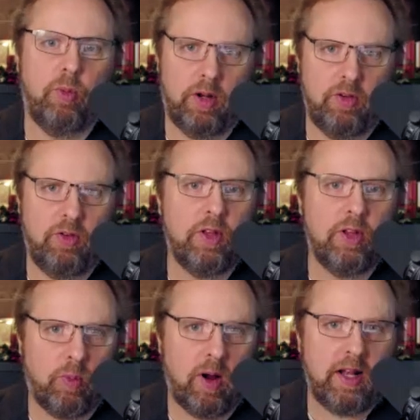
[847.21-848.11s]
You want to do
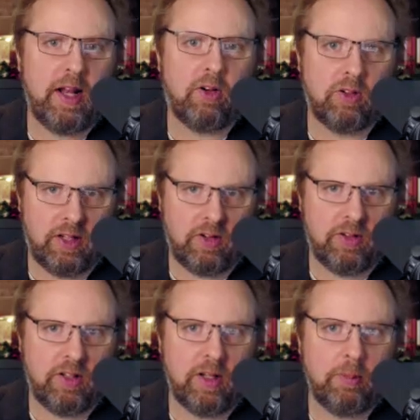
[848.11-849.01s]
this right now. Click
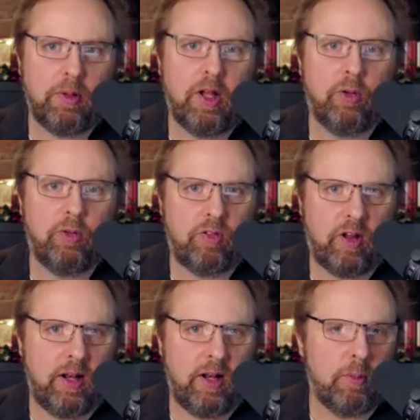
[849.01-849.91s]
on the link below,
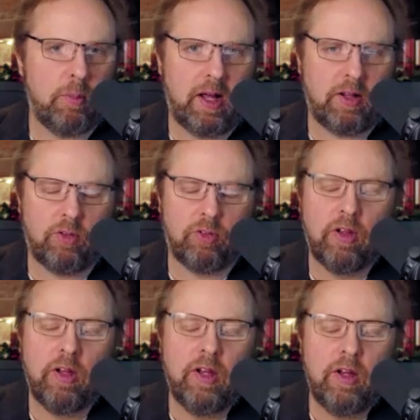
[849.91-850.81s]
sign up for
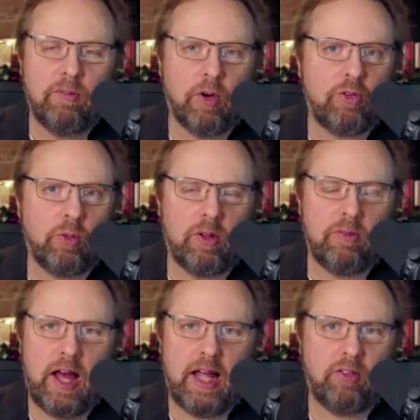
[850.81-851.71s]
Michael's virtual
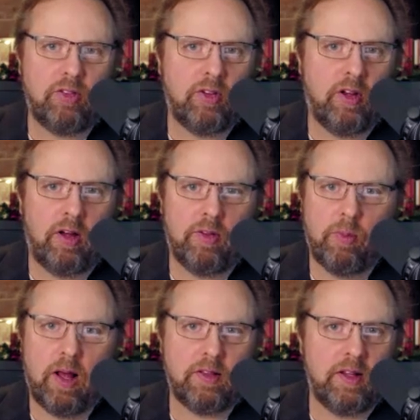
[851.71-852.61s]
event uh,
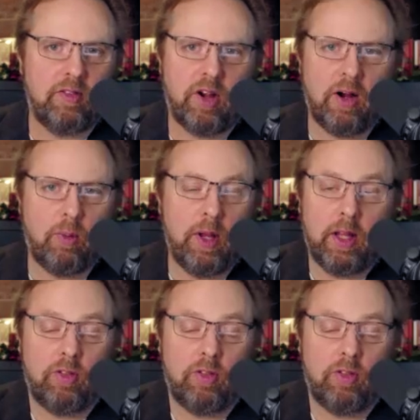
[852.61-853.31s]
throughout the entire week.